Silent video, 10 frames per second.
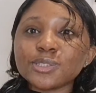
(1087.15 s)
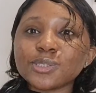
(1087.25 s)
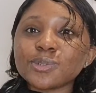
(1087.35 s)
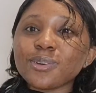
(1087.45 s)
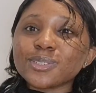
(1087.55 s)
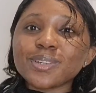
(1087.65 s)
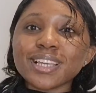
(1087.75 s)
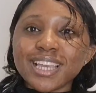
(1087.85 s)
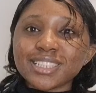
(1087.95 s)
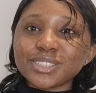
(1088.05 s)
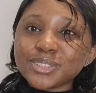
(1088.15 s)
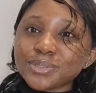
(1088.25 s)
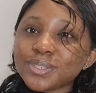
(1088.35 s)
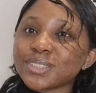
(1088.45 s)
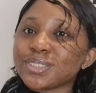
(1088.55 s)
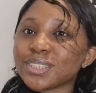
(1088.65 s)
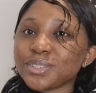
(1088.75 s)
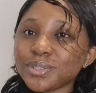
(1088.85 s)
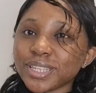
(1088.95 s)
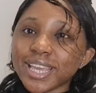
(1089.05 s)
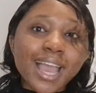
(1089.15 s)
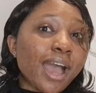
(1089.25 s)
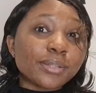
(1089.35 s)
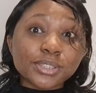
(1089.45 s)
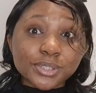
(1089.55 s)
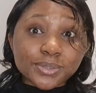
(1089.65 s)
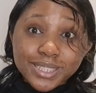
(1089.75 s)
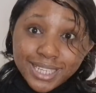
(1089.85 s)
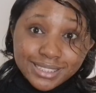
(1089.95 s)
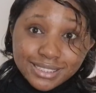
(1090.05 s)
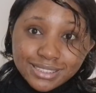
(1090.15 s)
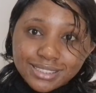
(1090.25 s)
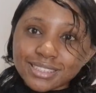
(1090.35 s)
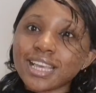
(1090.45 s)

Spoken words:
to also get you into the UK. How do you get it?